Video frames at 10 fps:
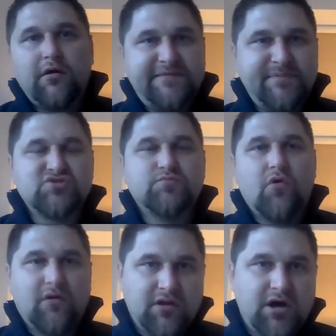is much
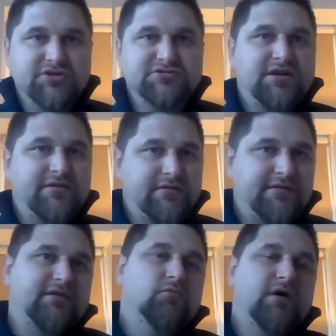more larger than
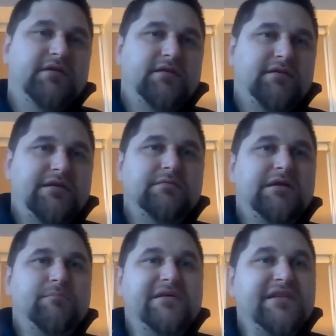the one
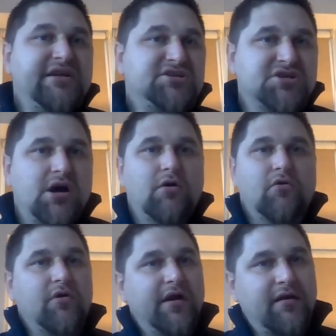in Bileća
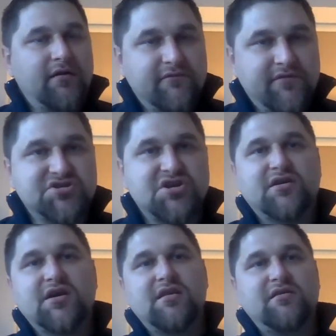or in
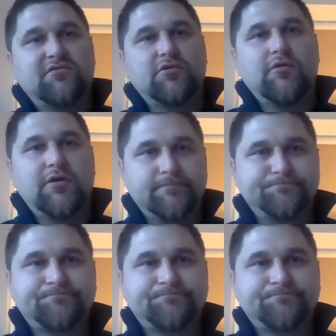Visegrad and so on.